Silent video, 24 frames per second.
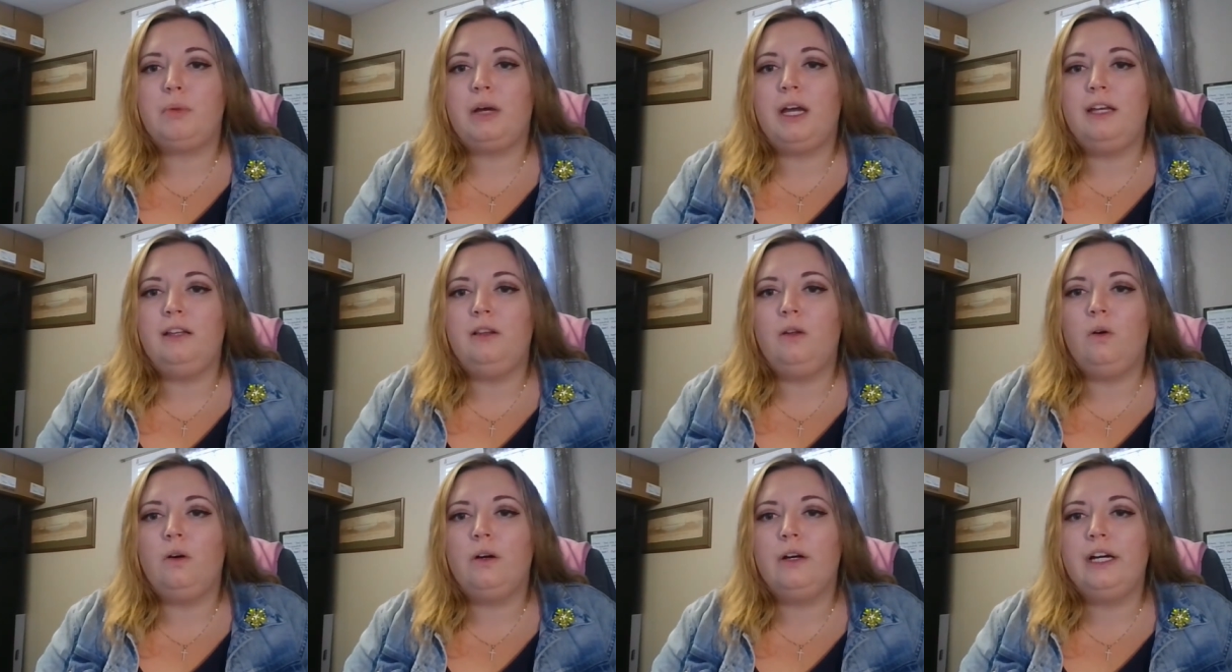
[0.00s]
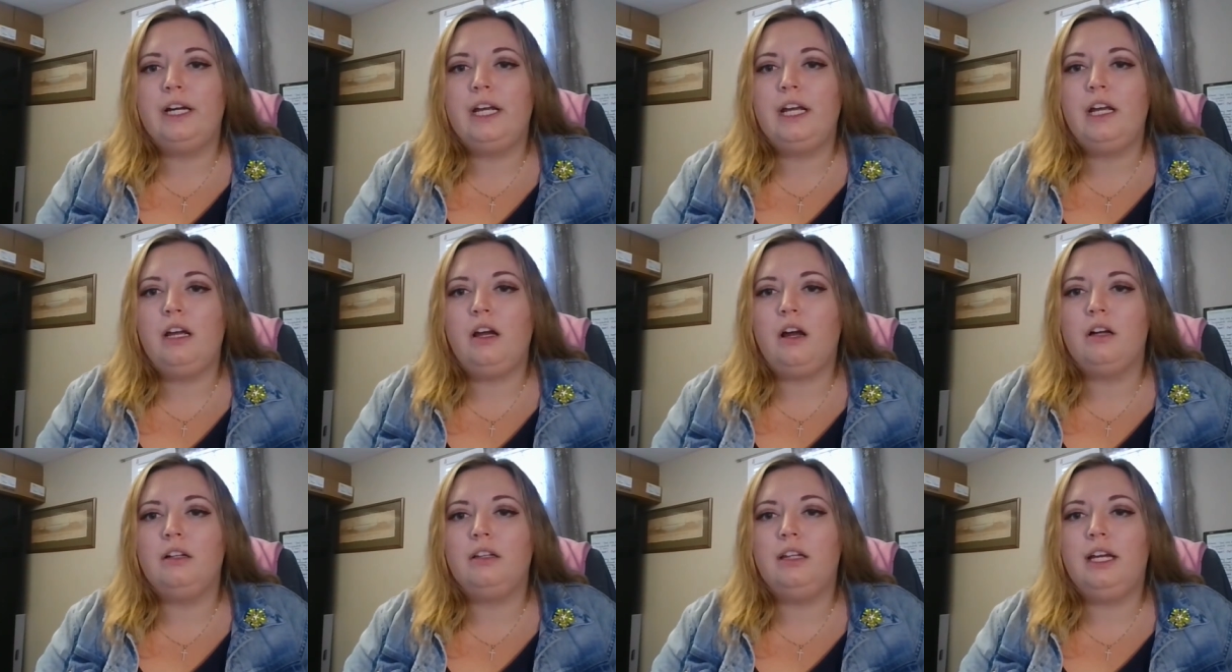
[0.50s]

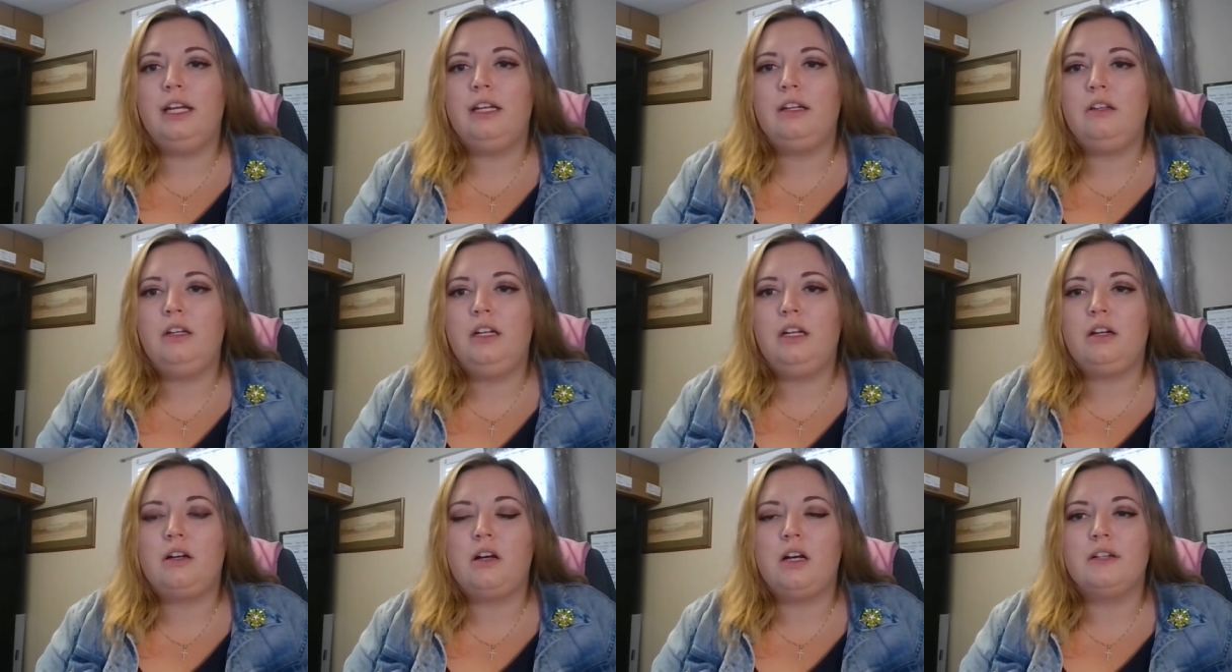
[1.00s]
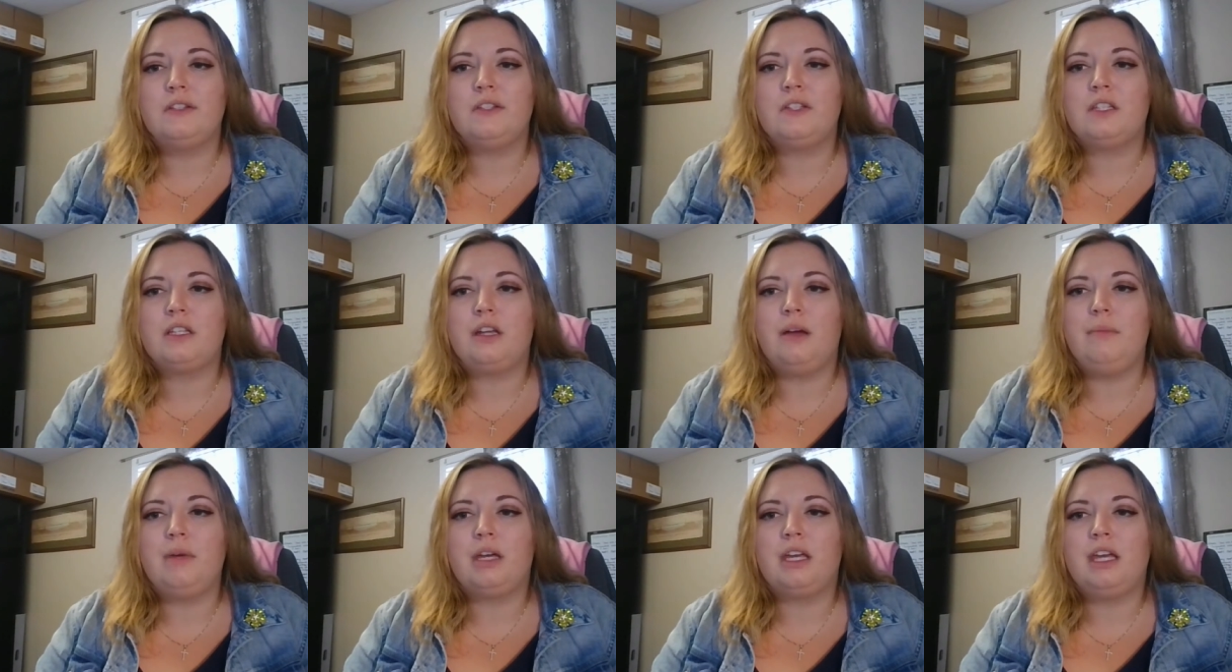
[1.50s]
pylori are likely to cause
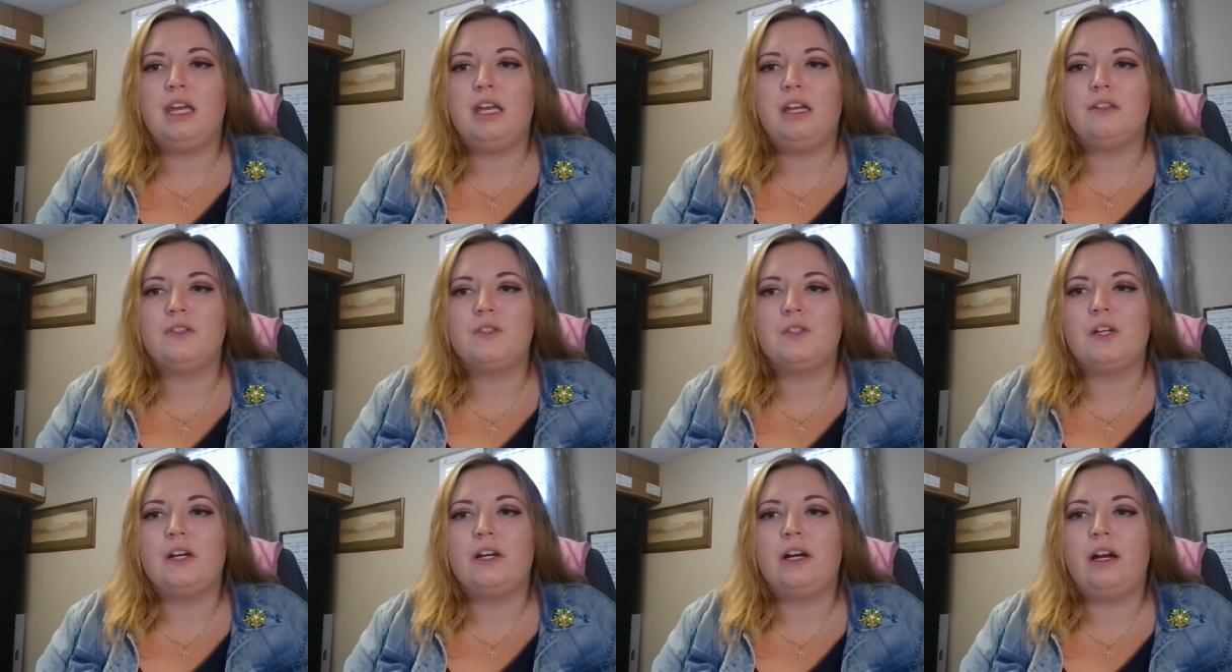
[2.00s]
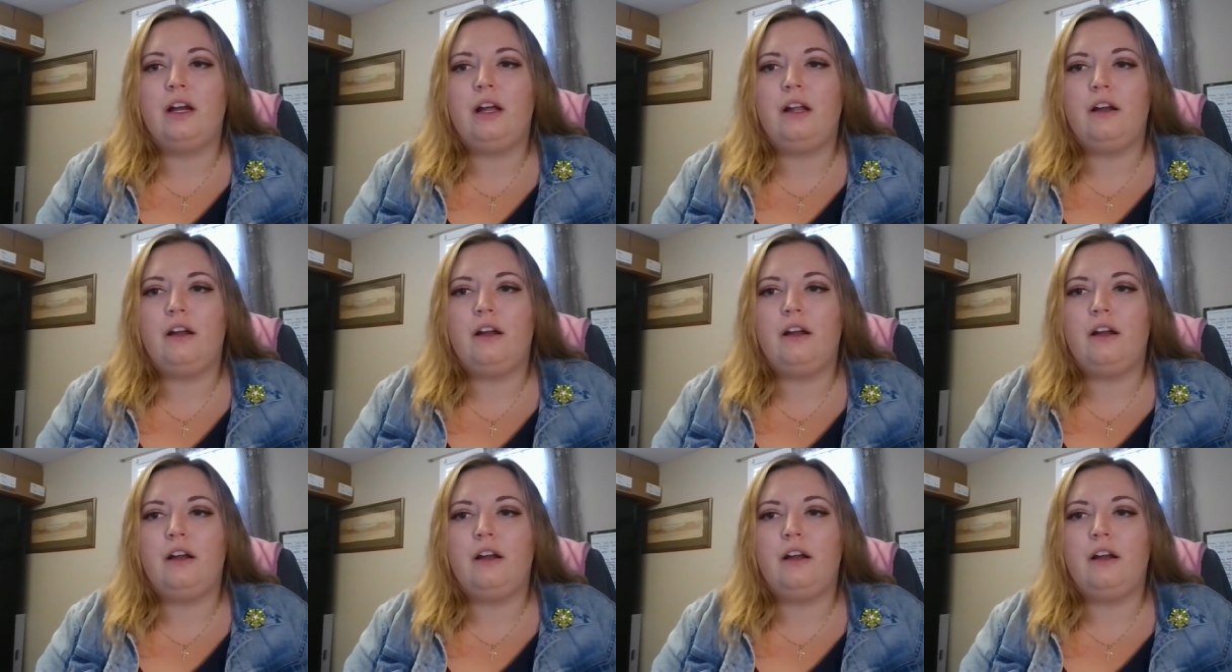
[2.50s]
stomach cancer